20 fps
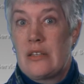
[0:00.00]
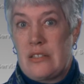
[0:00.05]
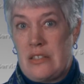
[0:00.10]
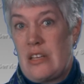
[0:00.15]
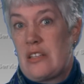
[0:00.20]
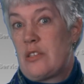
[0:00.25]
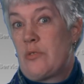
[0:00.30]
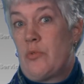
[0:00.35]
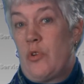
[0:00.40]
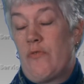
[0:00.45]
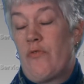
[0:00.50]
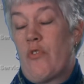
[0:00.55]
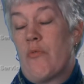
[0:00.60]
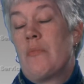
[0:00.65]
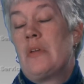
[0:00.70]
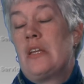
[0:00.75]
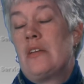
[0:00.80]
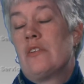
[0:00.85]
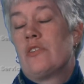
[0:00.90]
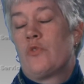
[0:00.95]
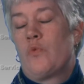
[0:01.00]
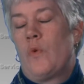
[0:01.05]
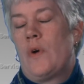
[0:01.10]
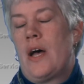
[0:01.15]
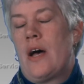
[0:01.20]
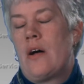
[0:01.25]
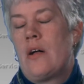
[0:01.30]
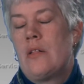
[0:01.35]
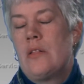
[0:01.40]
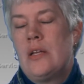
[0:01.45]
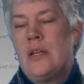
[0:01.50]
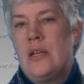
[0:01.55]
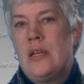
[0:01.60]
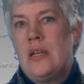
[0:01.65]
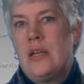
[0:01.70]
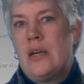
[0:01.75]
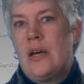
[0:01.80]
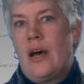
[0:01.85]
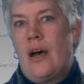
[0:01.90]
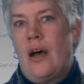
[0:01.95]
accessible for me as well.
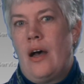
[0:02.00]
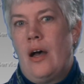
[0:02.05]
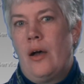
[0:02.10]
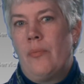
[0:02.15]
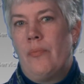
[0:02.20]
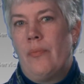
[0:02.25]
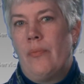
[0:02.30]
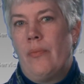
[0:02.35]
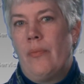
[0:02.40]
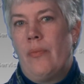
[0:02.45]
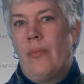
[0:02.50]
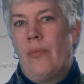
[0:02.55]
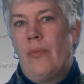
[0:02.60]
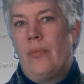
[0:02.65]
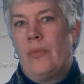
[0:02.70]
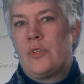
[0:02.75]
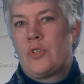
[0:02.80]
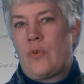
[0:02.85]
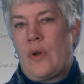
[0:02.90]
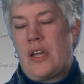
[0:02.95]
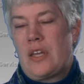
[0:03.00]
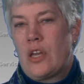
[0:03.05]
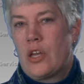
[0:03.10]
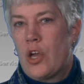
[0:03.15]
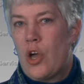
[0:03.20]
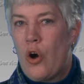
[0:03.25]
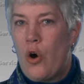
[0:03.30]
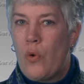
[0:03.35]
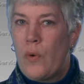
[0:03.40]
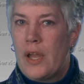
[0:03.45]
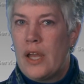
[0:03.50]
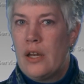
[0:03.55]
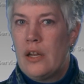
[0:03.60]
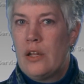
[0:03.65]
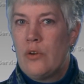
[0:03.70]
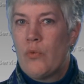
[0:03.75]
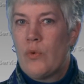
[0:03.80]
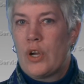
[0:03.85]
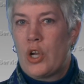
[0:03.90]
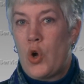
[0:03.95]
So I can go in
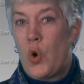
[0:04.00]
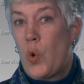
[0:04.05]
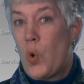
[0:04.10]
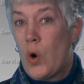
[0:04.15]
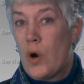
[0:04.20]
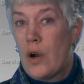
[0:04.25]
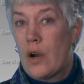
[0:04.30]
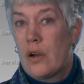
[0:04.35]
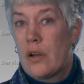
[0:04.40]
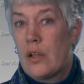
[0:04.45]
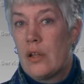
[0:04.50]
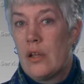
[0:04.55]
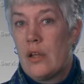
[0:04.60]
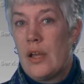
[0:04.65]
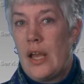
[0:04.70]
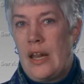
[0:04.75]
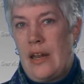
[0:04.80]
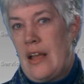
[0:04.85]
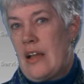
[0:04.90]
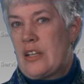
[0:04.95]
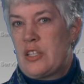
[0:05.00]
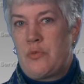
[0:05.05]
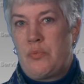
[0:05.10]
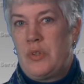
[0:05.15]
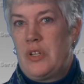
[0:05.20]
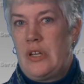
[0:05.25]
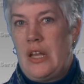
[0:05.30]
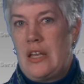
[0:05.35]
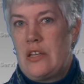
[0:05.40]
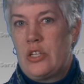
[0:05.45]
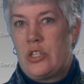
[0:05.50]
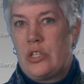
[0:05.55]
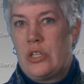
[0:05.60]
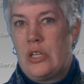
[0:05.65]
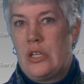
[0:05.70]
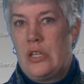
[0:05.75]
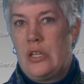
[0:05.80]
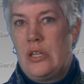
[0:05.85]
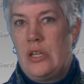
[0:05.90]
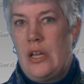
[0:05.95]
and record an
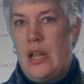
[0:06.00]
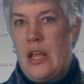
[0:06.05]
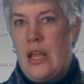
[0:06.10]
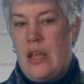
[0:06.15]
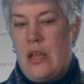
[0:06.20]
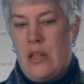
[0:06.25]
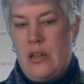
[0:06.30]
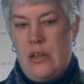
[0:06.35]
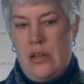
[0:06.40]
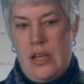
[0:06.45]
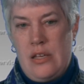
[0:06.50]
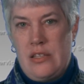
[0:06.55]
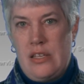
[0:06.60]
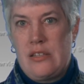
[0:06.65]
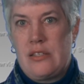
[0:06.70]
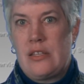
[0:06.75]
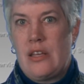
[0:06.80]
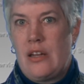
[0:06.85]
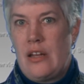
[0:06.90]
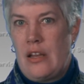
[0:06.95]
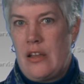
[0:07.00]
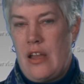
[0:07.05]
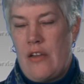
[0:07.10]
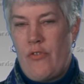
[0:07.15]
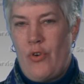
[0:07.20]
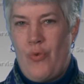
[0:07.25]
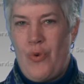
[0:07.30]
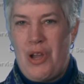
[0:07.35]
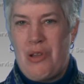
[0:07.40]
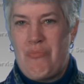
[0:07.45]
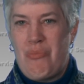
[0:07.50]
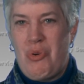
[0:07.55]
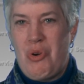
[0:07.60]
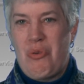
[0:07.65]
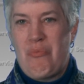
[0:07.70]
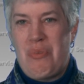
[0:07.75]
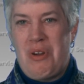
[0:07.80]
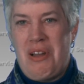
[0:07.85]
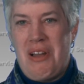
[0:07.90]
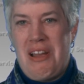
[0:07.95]
explanation, and as I said, I have a
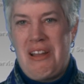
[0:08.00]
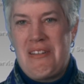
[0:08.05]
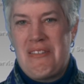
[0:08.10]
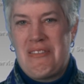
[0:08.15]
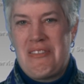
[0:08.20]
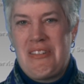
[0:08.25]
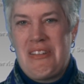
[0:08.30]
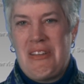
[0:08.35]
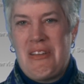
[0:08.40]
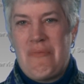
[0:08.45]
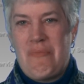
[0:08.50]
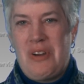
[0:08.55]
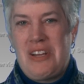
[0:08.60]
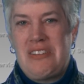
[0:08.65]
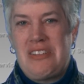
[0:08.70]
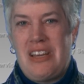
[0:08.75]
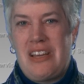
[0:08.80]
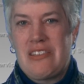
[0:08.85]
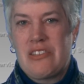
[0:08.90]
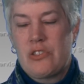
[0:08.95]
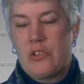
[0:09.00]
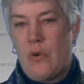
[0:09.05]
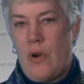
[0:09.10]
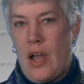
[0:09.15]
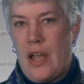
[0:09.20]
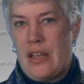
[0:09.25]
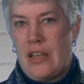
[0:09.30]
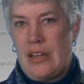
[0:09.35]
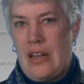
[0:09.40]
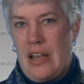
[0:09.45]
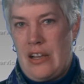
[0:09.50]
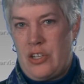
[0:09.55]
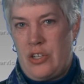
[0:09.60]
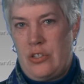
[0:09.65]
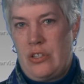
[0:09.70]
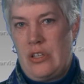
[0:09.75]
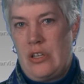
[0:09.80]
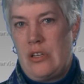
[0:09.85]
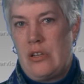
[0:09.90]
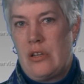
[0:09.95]
whiteboard behind my desk, so I can
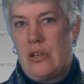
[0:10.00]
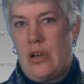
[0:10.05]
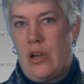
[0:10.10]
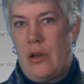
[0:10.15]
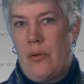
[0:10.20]
actually